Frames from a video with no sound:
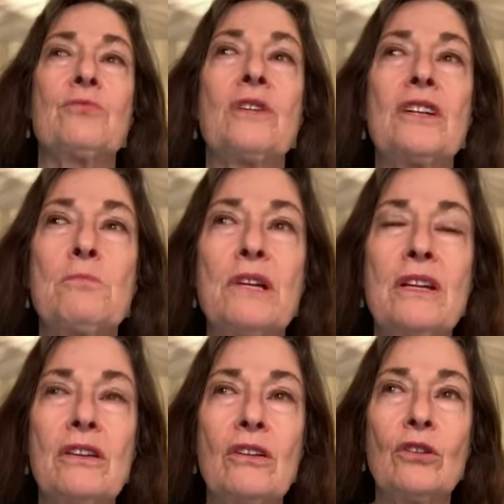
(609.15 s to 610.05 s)
we're going to
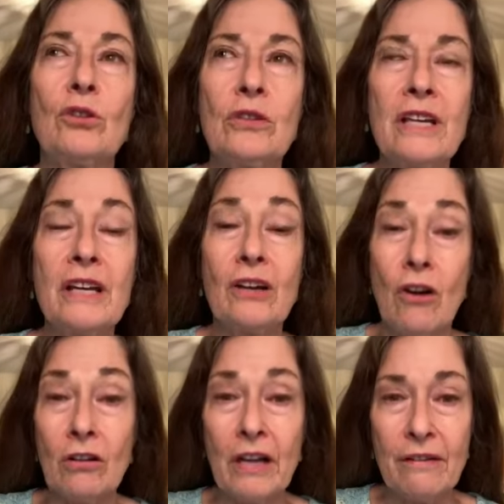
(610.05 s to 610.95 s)
be looking at
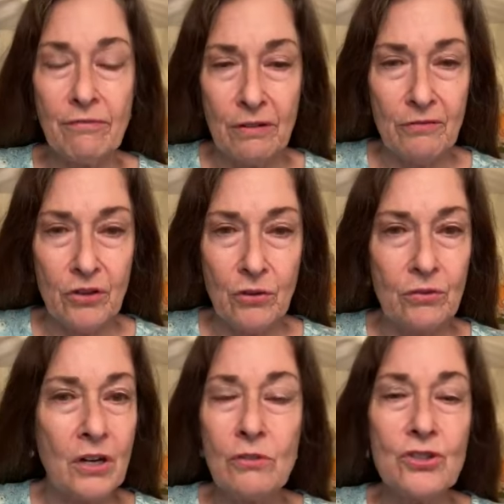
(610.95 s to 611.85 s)
our life review,
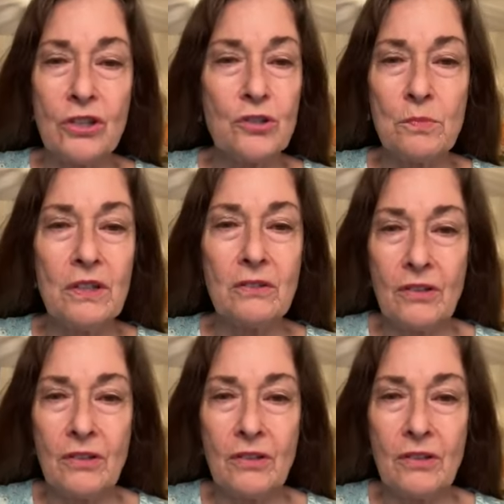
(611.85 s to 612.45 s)
no judgment.